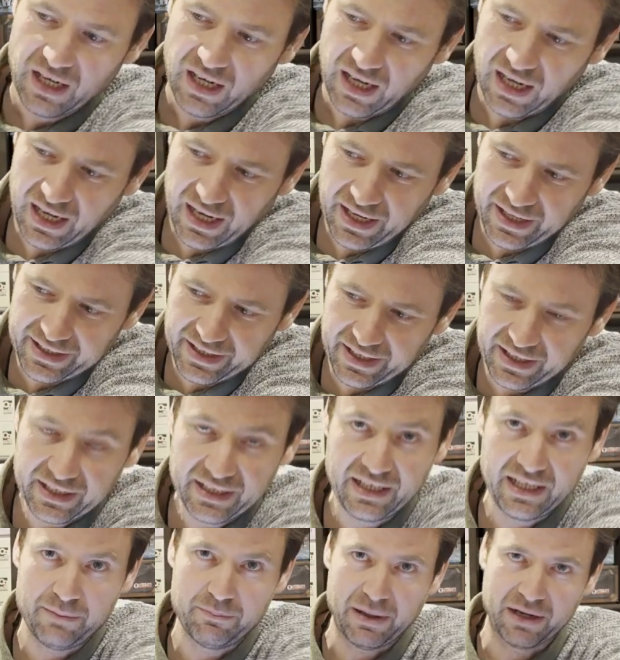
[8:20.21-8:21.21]
And in
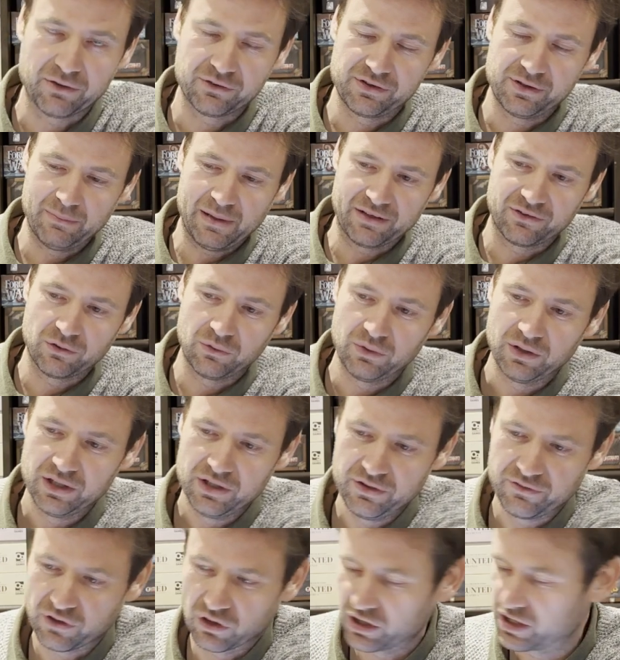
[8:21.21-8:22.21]
Heat Pedal to the Metal,
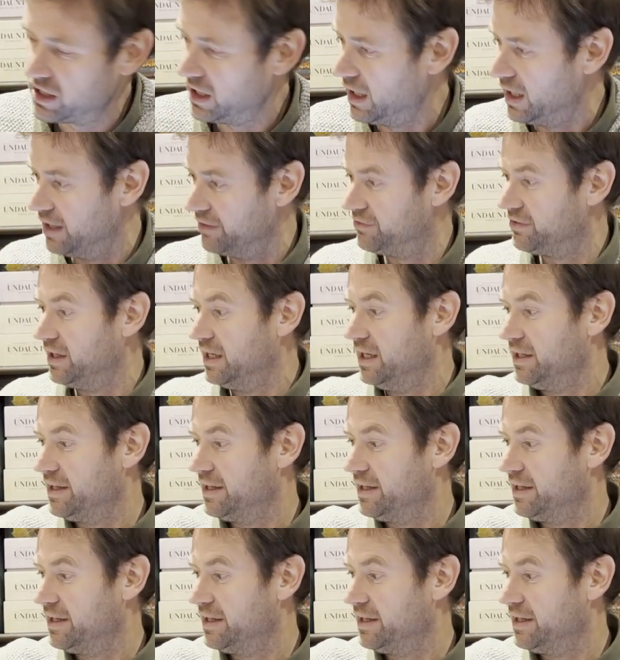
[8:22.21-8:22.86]
you've got cards.